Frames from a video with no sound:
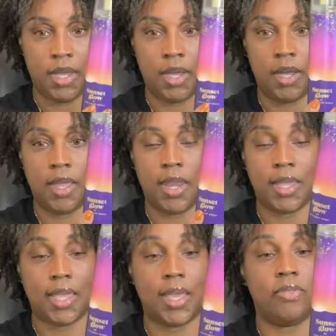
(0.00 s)
And
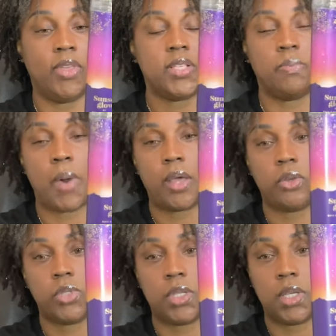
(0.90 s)
again, these
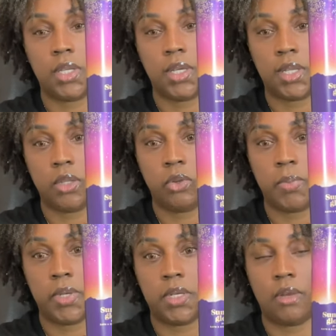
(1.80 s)
bottles could look a little
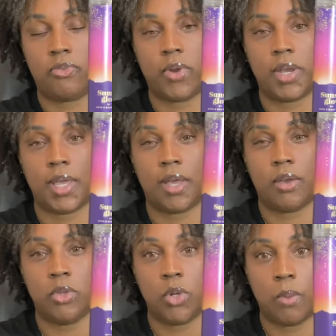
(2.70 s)
bit different now.
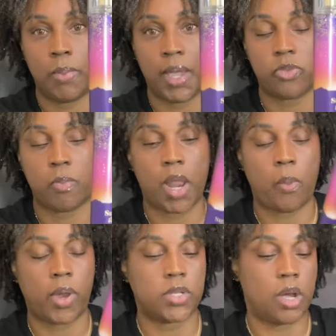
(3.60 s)
You know, Bath & Body
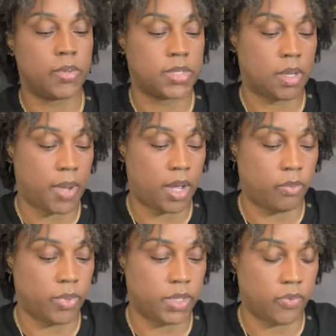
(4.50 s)
Works always come
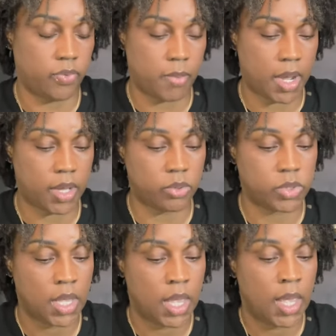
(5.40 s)
out with different
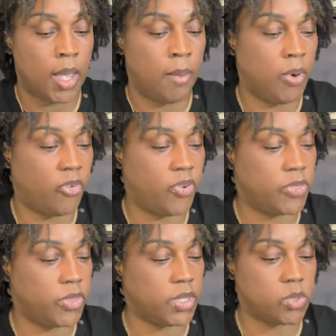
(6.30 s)
bottles. But for
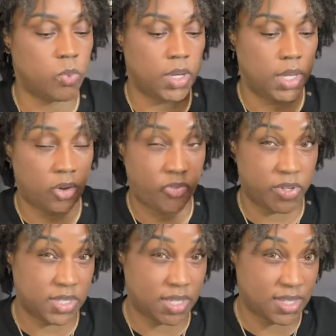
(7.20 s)
this one here,
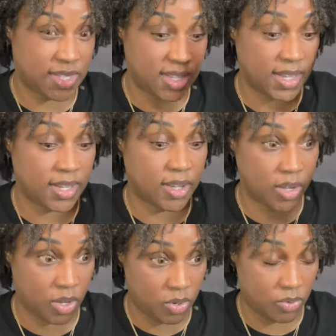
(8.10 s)
for Sunset
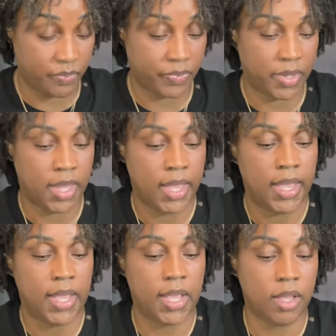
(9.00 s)
Glow,
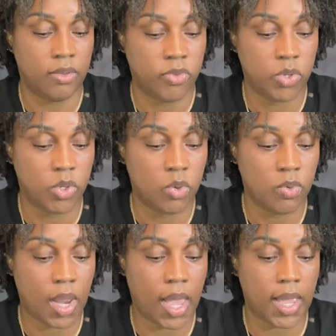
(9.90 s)
if you
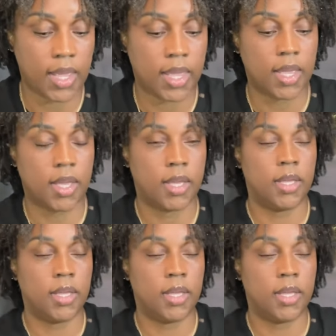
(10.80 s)
like